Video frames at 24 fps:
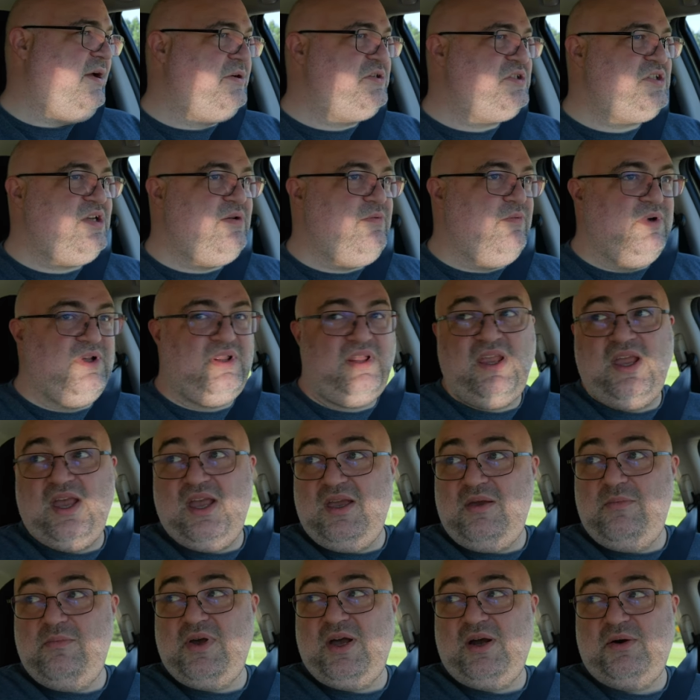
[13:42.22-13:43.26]
actually really
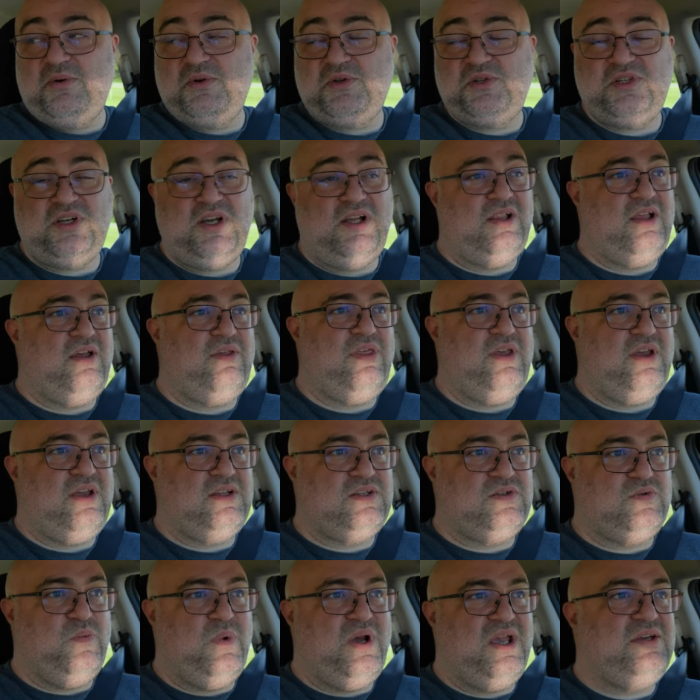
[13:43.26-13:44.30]
hate PowerShell. I think
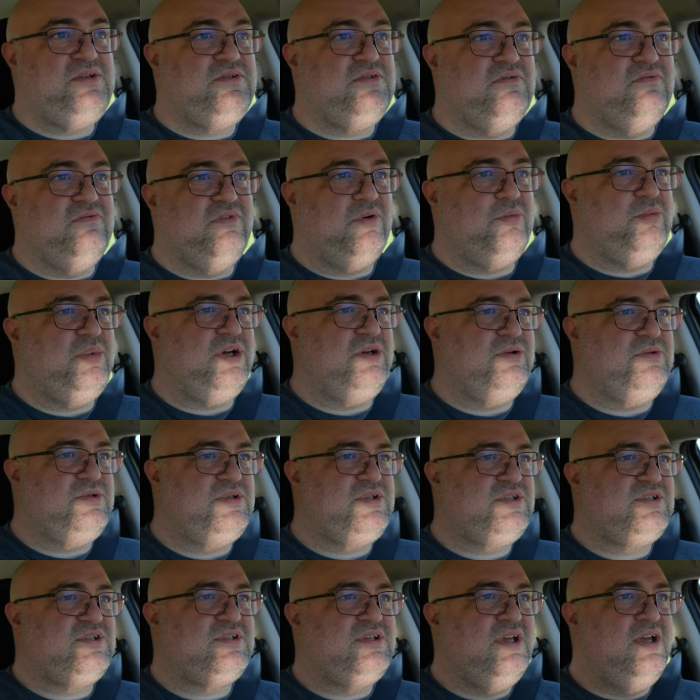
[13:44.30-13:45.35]
it's way too
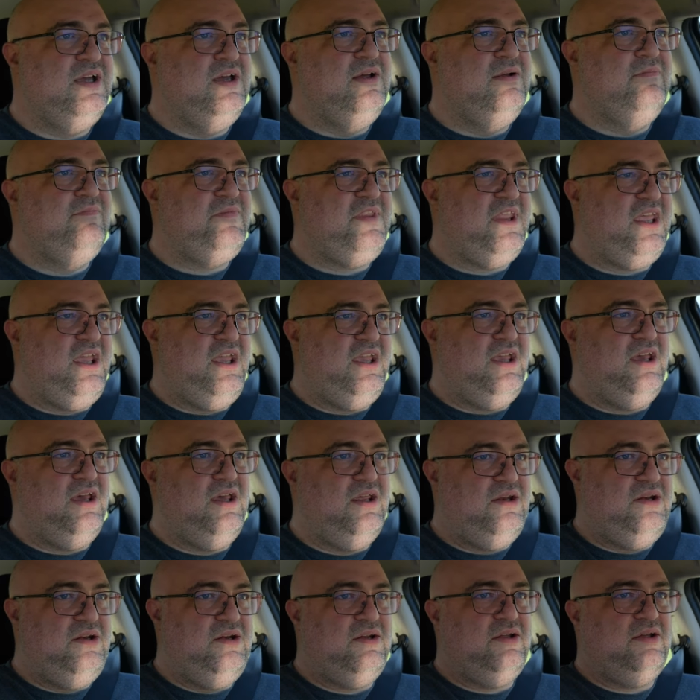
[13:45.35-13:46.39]
verbose.
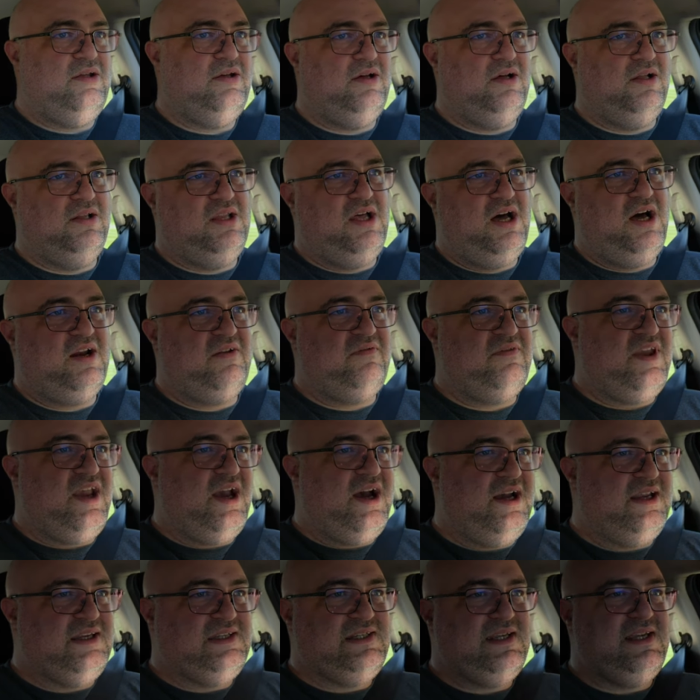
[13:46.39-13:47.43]
And a lot of the
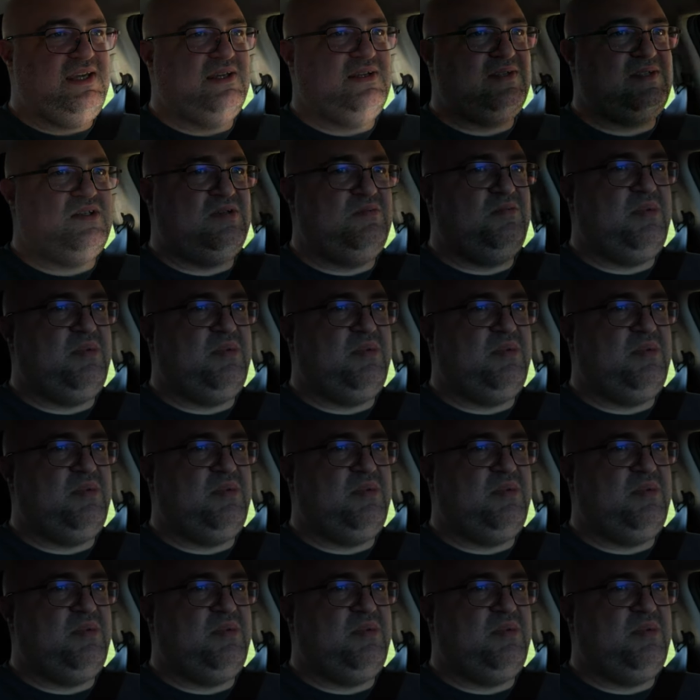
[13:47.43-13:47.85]
ideas